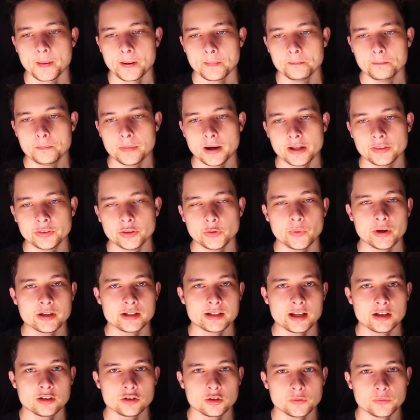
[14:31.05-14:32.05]
but the
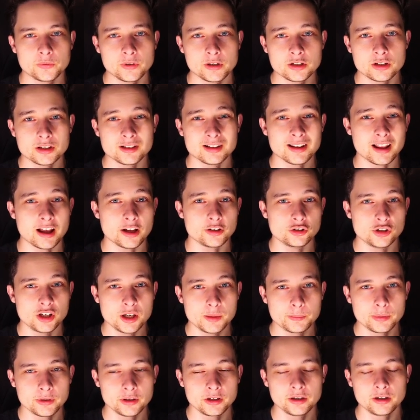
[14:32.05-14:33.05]
residential fridge is a lot
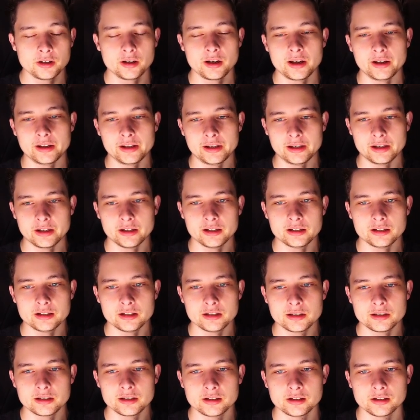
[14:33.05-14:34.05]
cheaper and
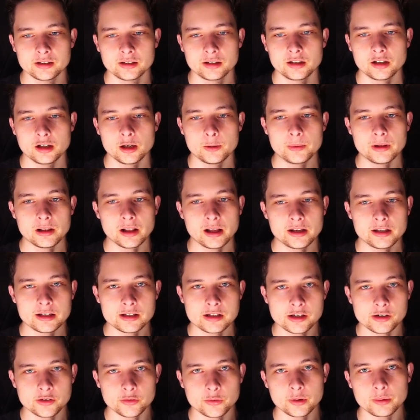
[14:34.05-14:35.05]
it'll be a lot
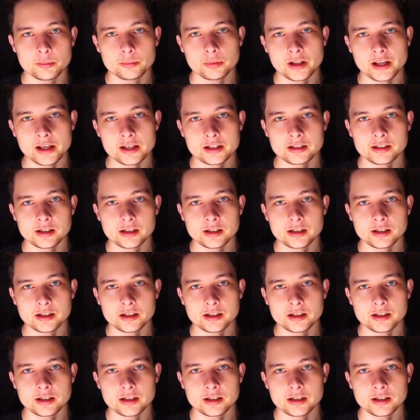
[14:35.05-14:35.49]
easier to replace.